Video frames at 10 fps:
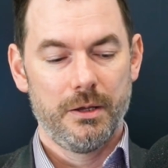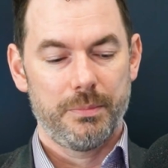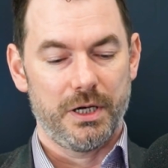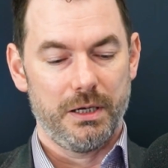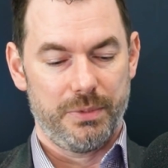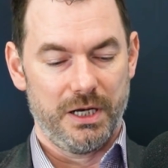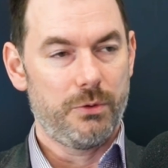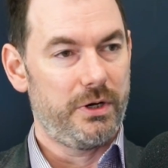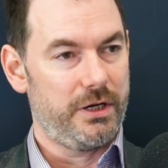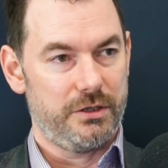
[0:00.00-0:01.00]
But
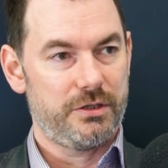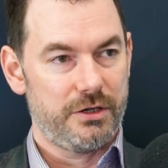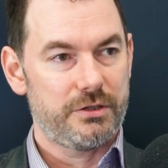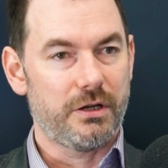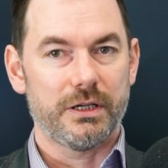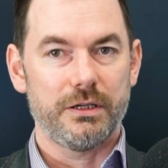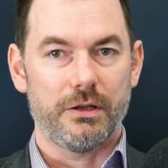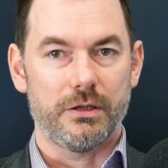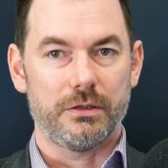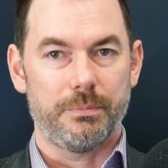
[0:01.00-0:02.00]
equally, and you touched on it,
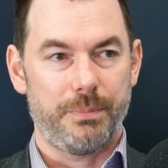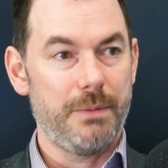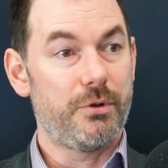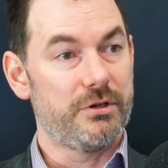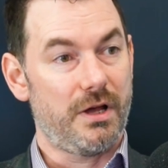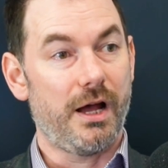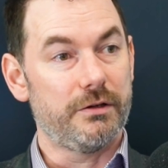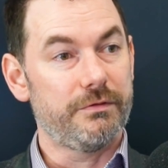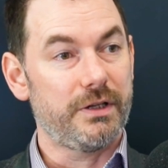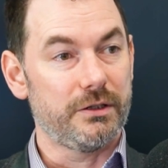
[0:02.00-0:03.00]
the people side
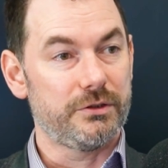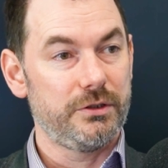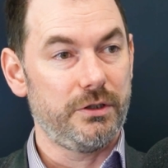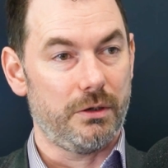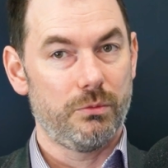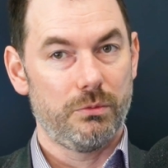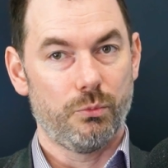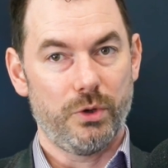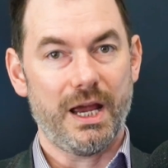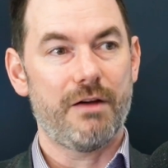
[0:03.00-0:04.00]
of things,
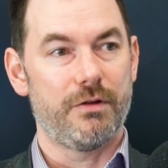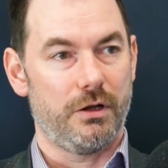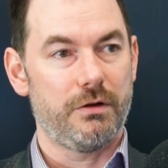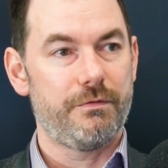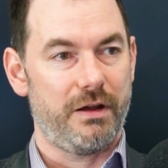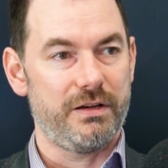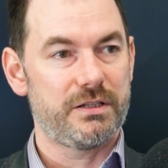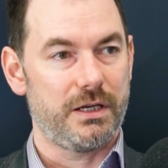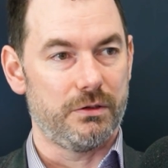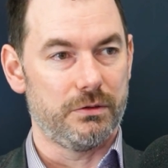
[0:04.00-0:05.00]
we have a lot of very
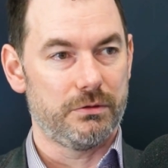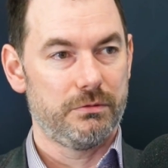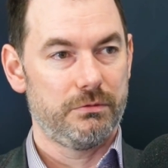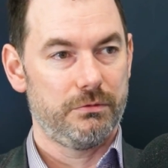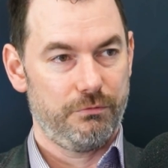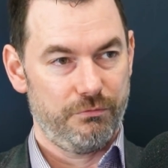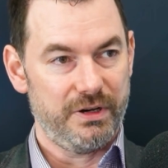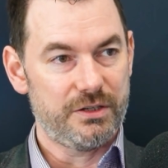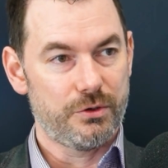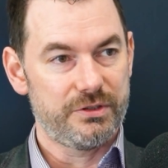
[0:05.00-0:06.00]
skilled
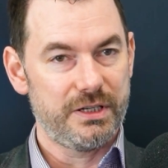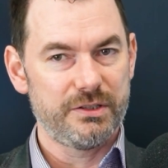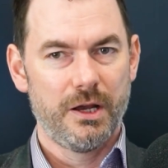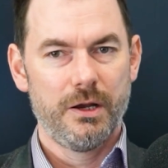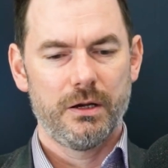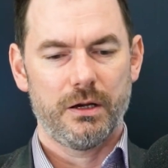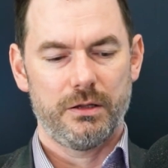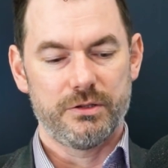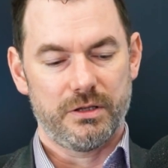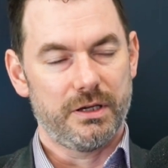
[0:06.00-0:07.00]
resources, and
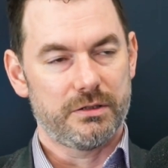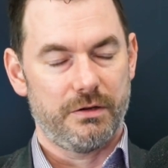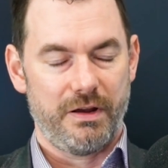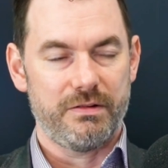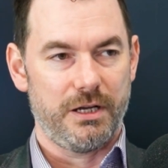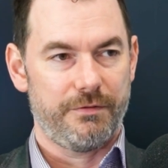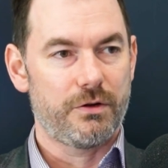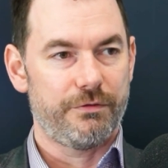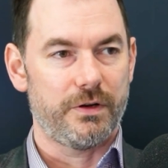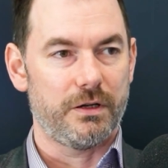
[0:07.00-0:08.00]
those are things that are very
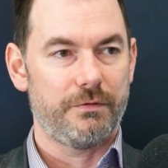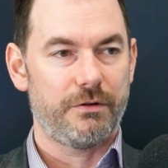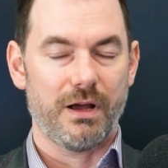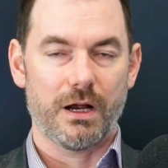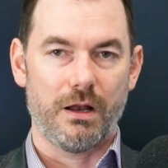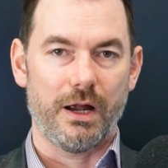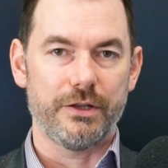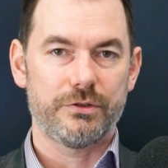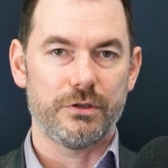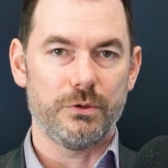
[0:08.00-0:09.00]
difficult for our
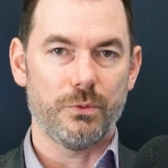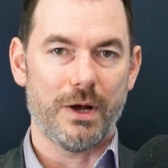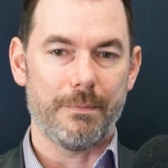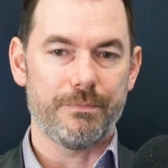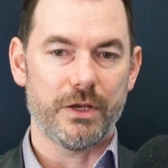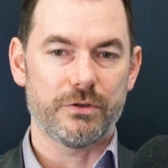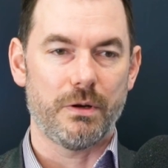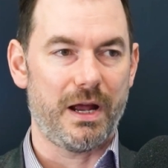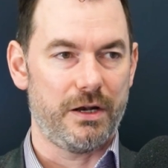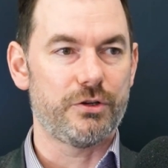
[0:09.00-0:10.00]
clients to sort of
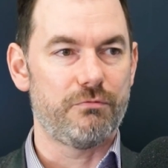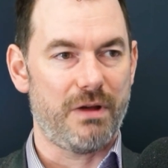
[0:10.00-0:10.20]
manage and